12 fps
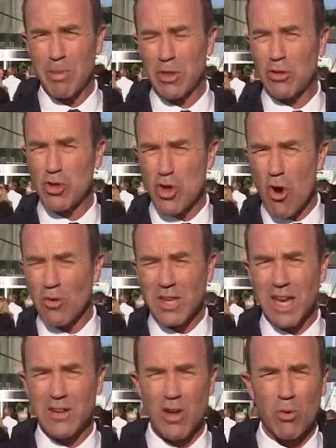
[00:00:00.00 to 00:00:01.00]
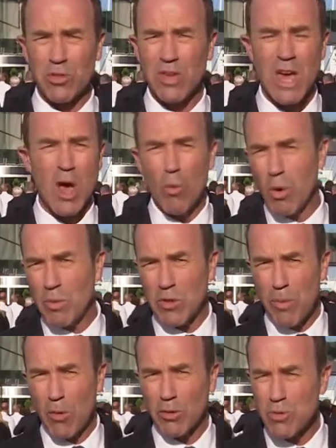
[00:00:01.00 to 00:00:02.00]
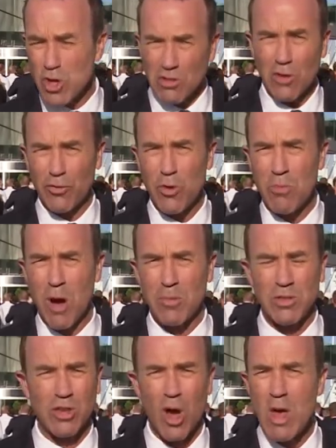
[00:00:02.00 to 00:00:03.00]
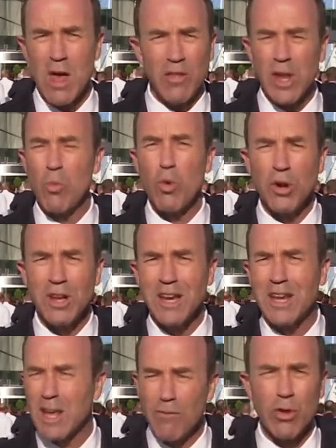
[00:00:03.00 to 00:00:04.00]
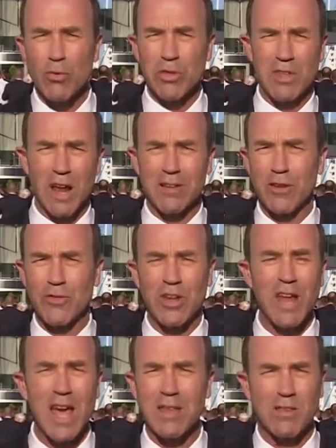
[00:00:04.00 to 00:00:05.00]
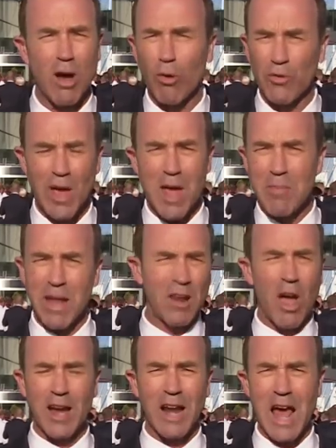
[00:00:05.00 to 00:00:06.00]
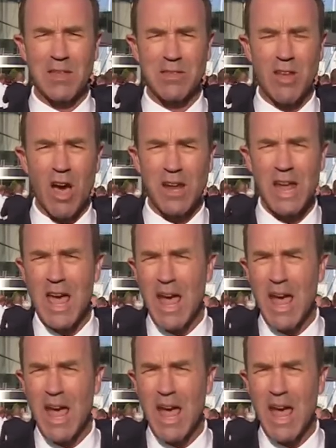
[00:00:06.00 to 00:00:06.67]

but Sir John Key told us when we spoke to him just a few moments ago that he wouldn't give the result of today's golf game, unlike last night,